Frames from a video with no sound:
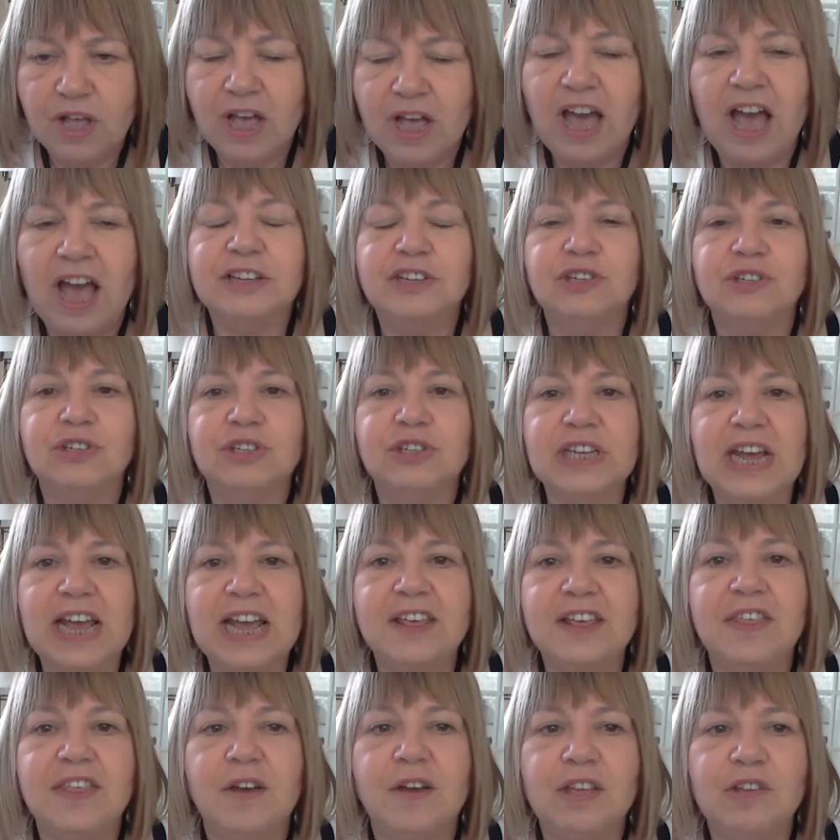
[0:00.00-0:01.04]
And to
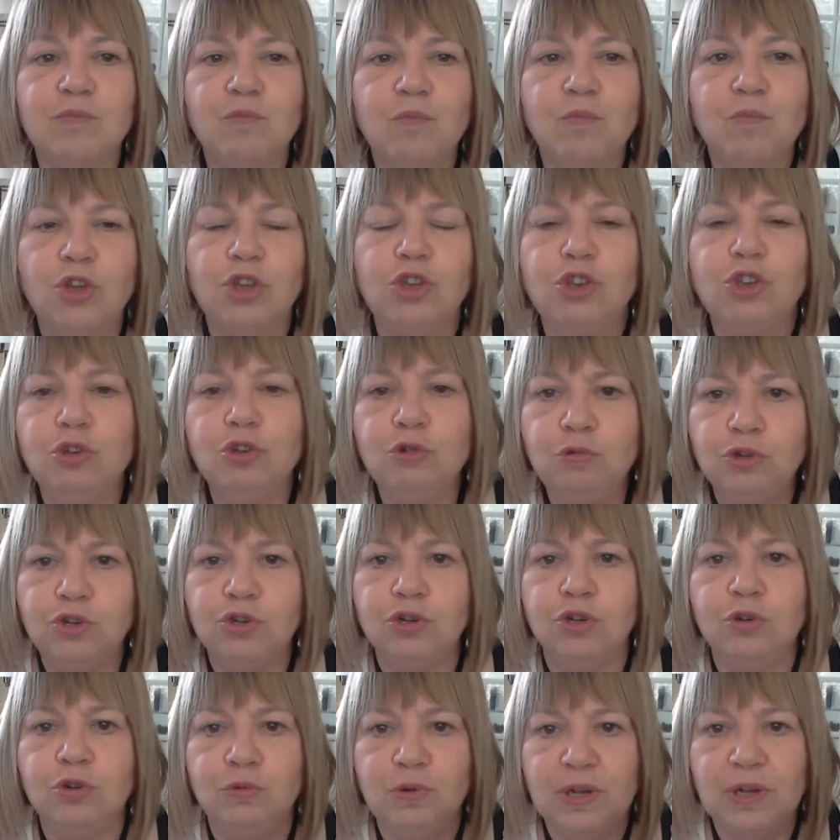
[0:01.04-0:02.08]
say that what you
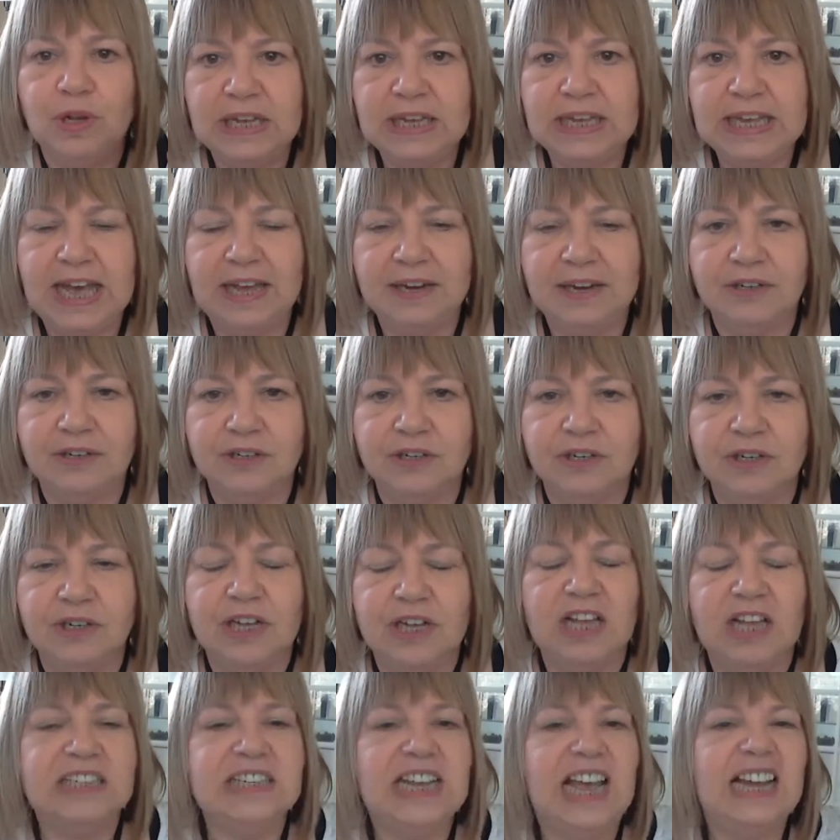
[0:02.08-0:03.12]
do in Canada
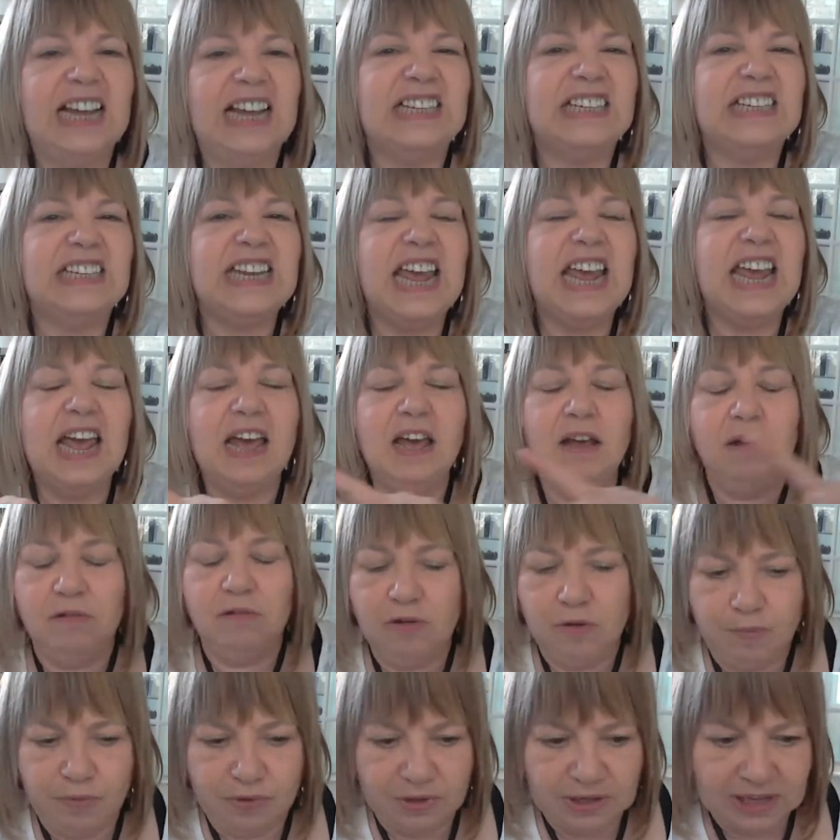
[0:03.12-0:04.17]
has had
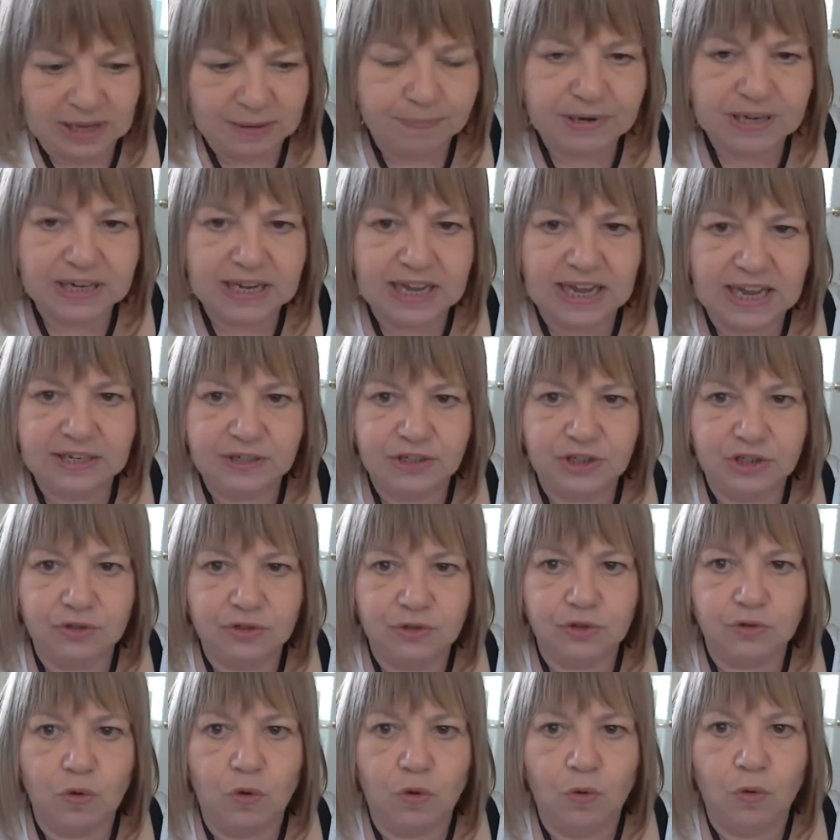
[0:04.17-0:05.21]
terrible
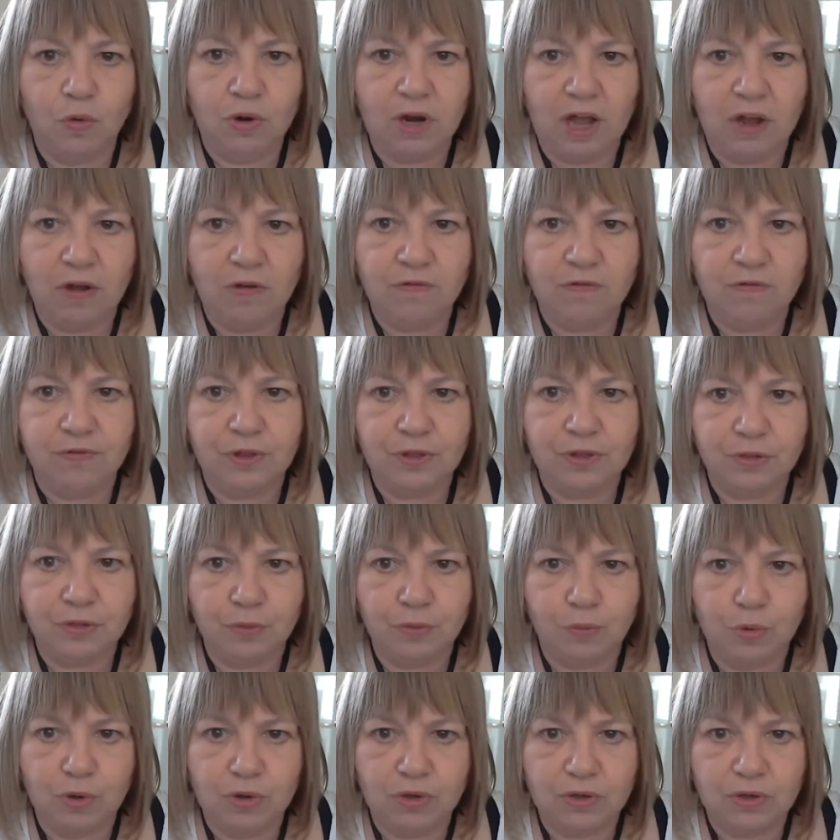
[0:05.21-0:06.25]
implications all over the
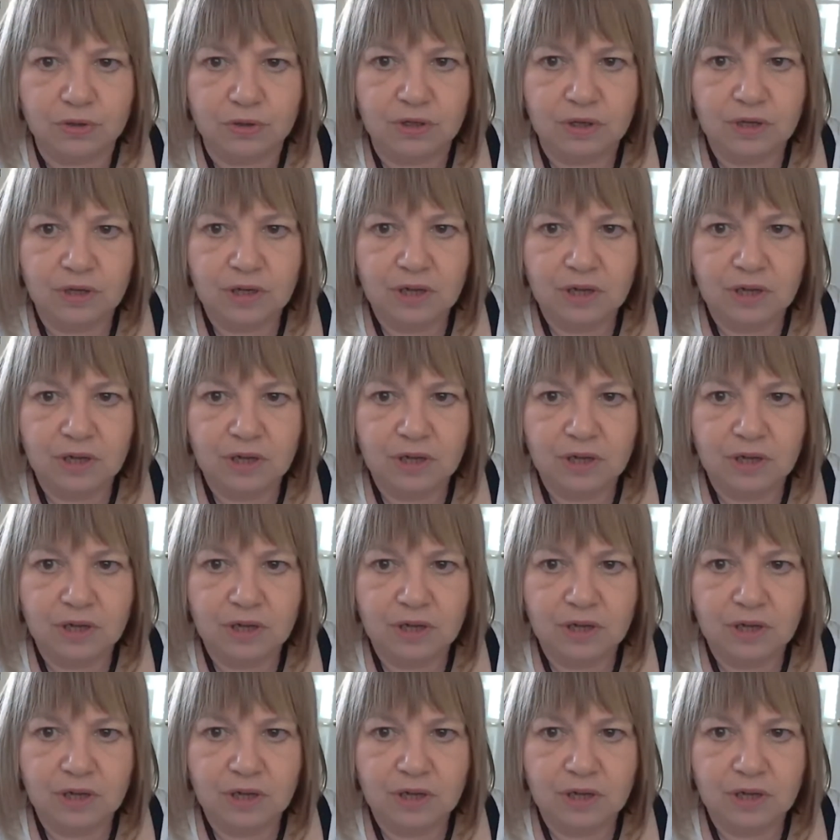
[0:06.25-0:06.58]
world.